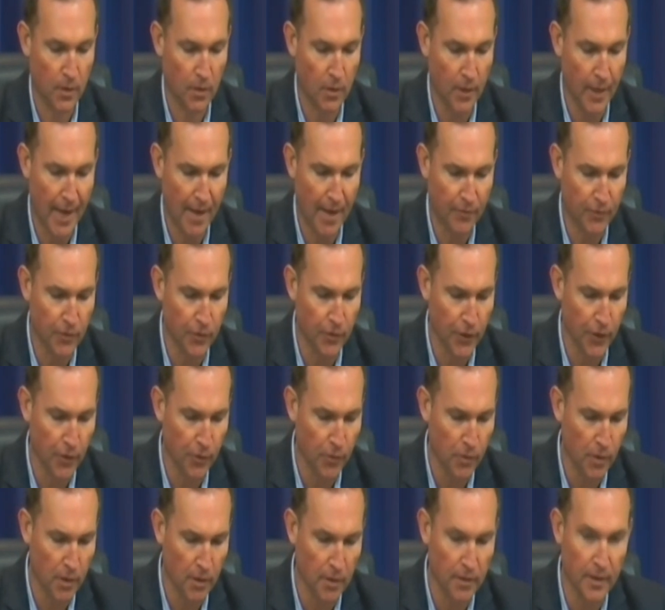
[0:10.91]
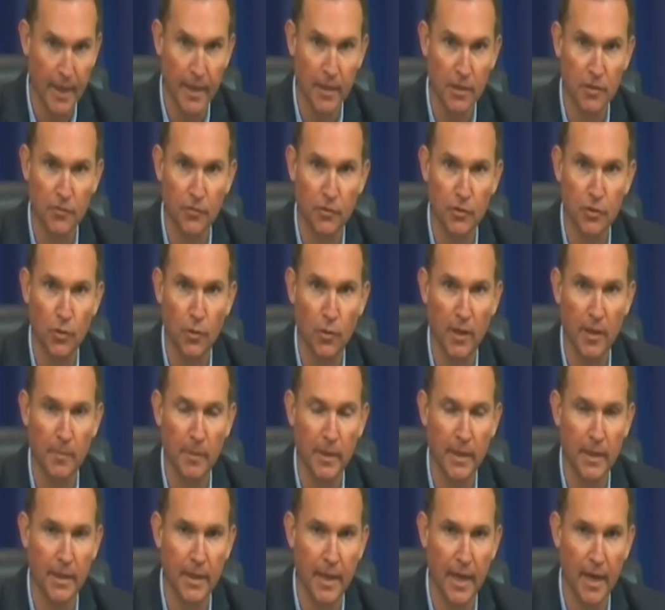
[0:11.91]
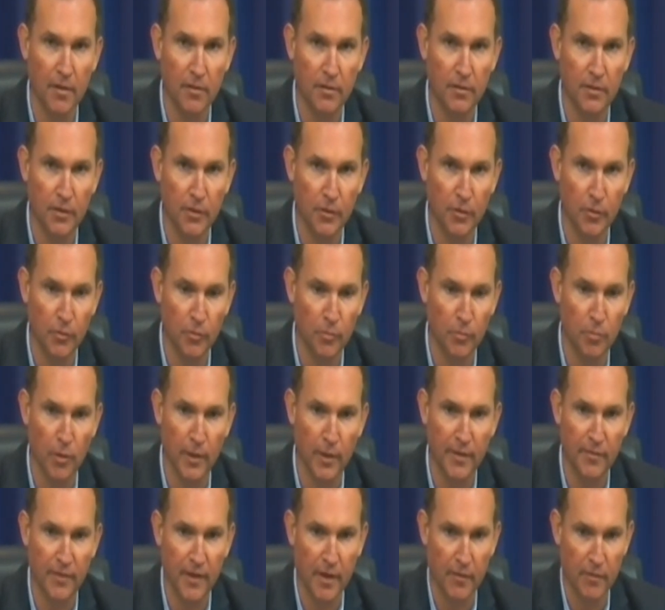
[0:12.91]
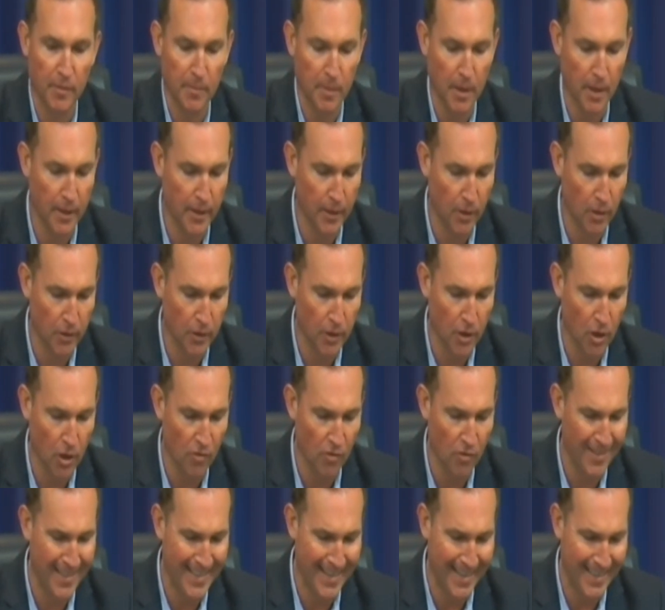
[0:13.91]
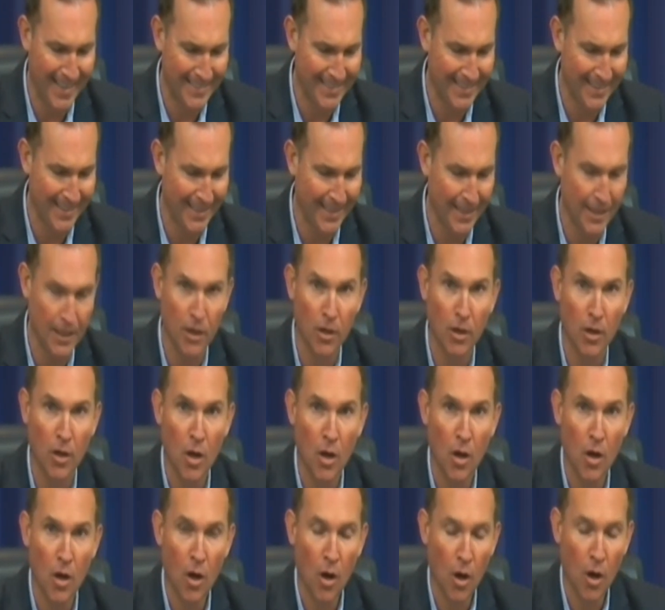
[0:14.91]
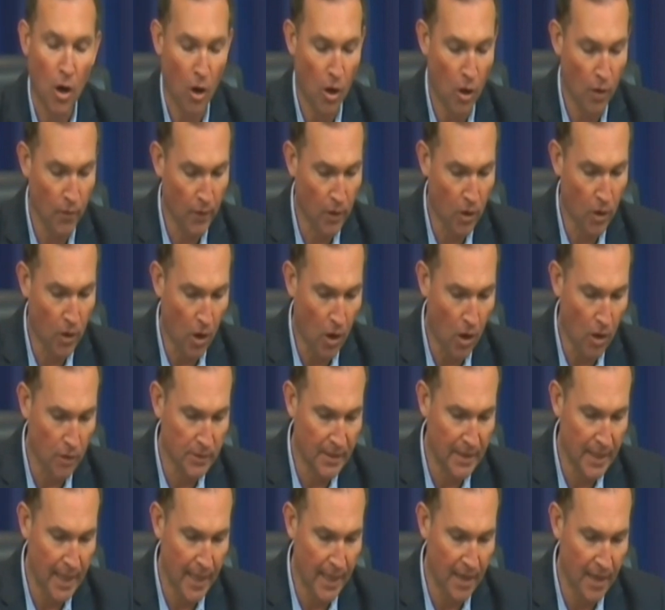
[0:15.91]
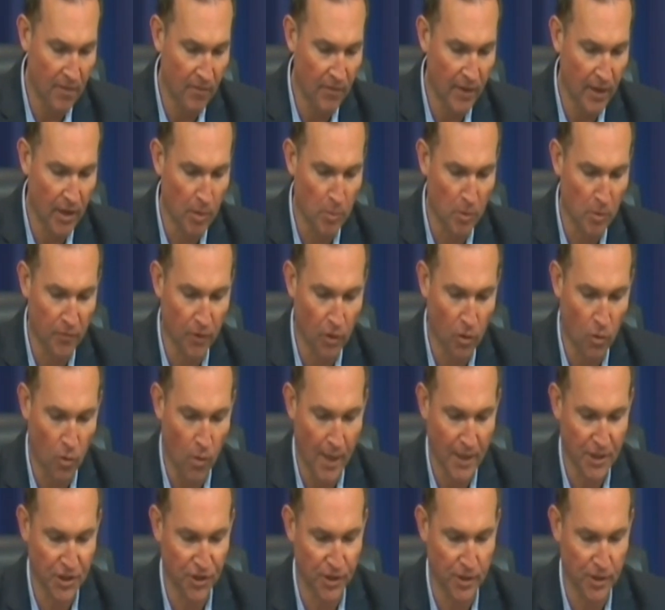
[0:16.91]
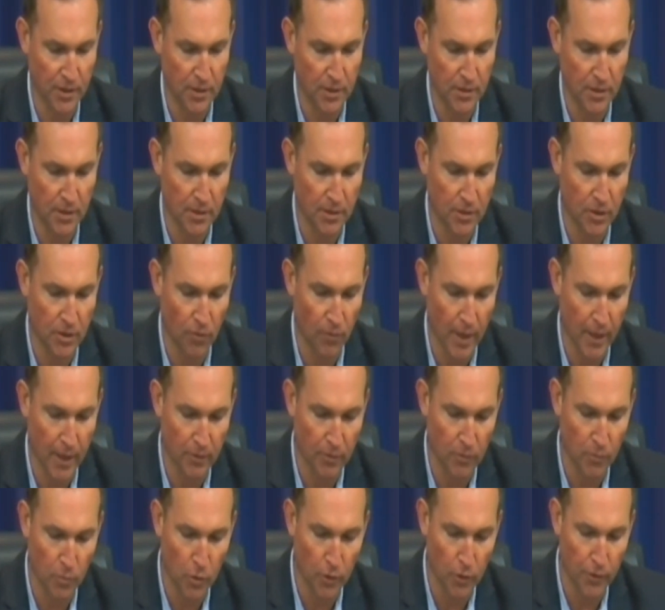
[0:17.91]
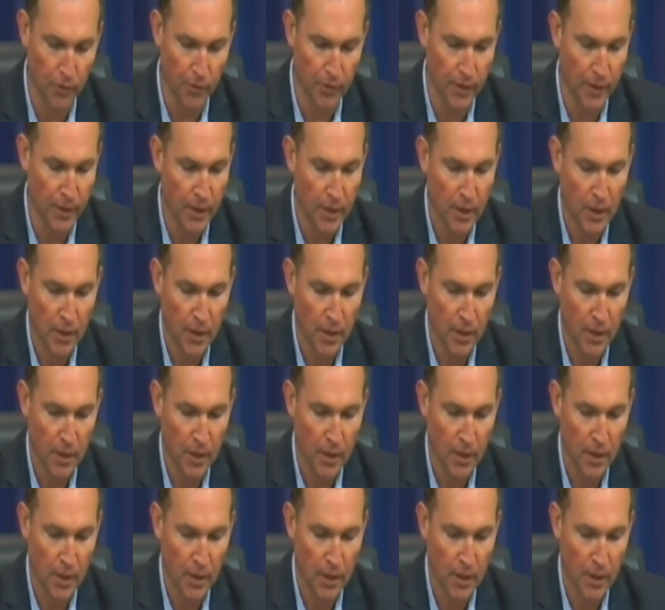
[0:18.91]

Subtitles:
Good afternoon. Thanks for joining me today to brief everybody on COVID-19. On the call today and available for questions is Director Woodard,